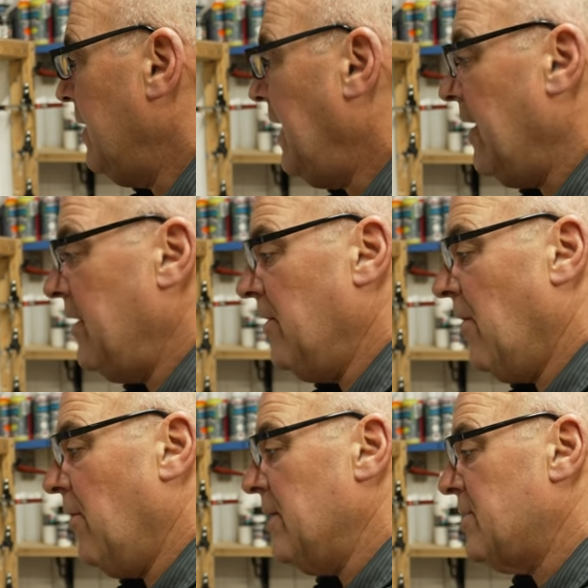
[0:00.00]
Now you
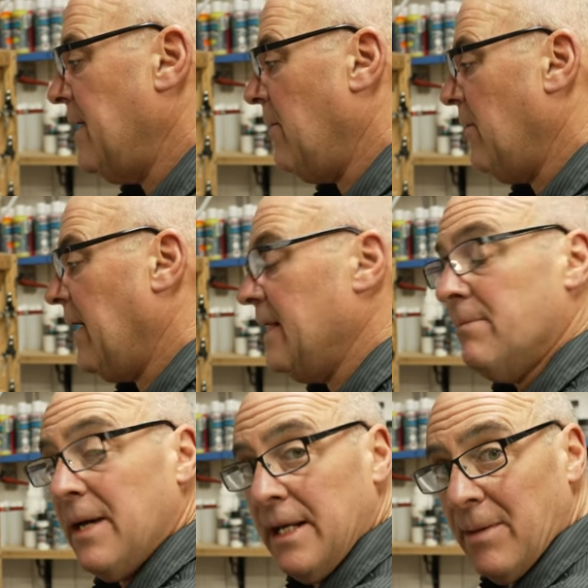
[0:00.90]
notice that when I
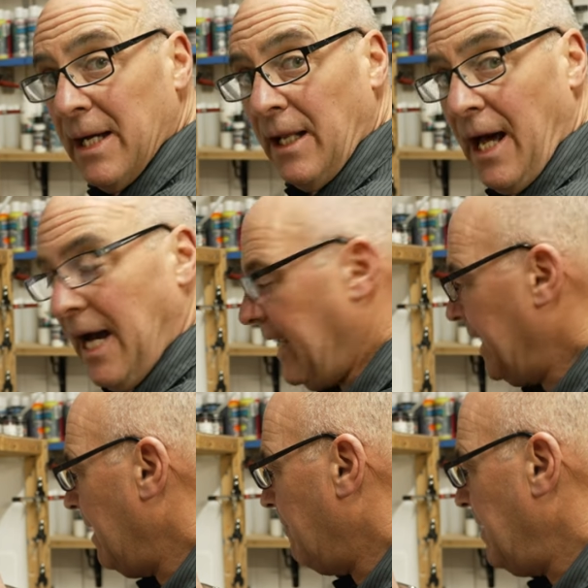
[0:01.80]
made my line, I
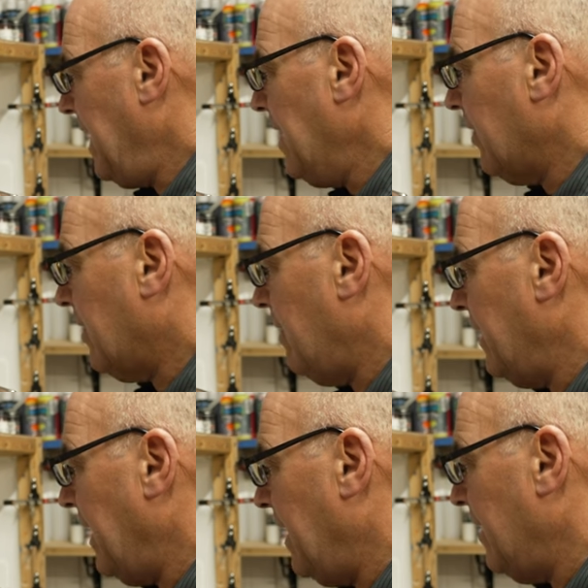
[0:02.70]
kept the air
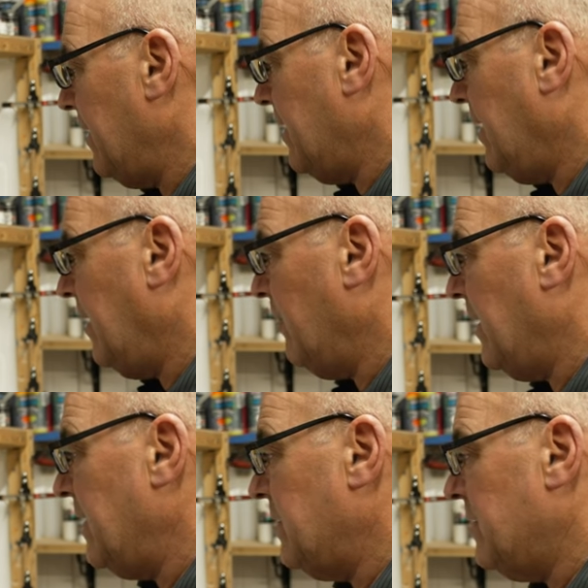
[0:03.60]
coming out of the gun
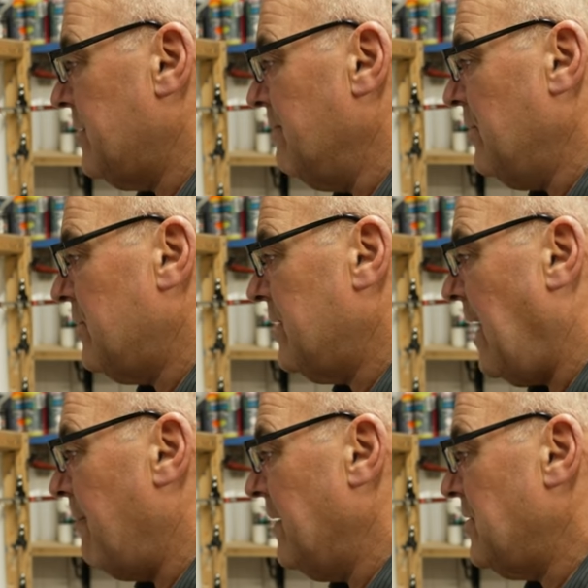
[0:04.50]
when I
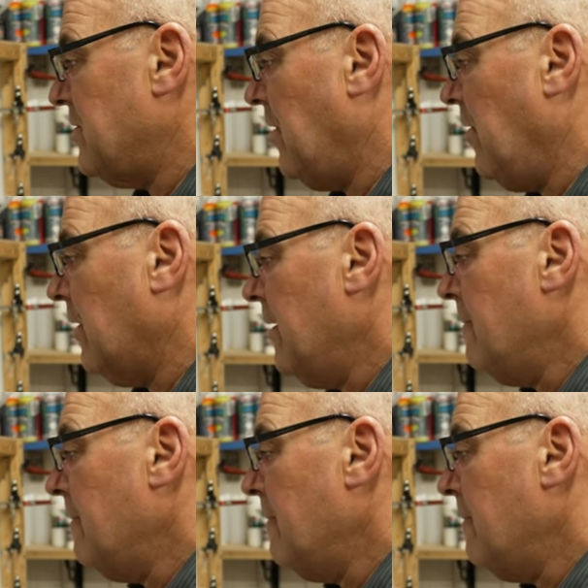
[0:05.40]
stopped my stroke.